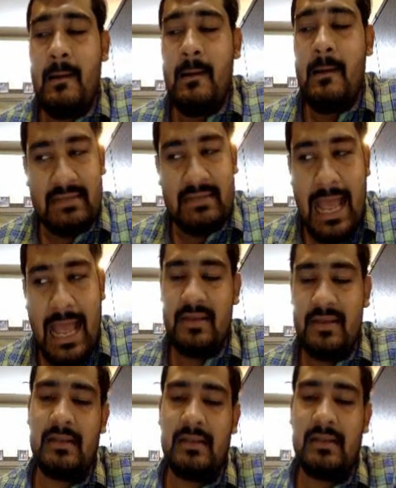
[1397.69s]
exam
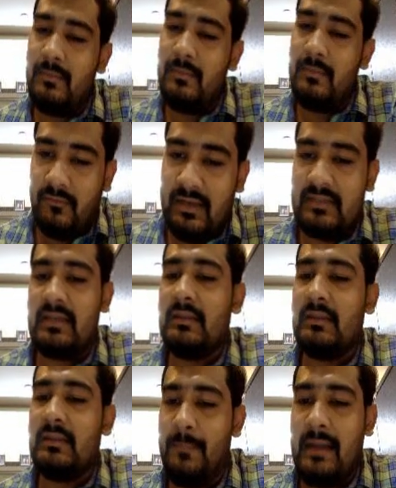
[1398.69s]
has a little bit variation in
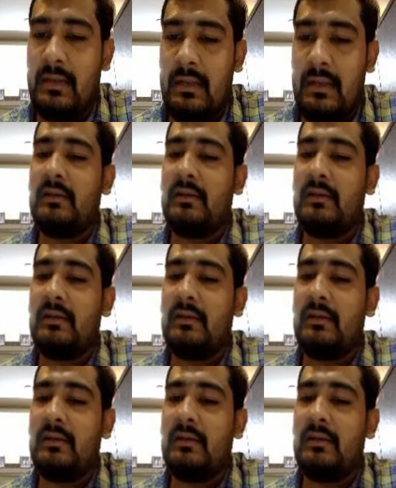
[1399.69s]
the pattern,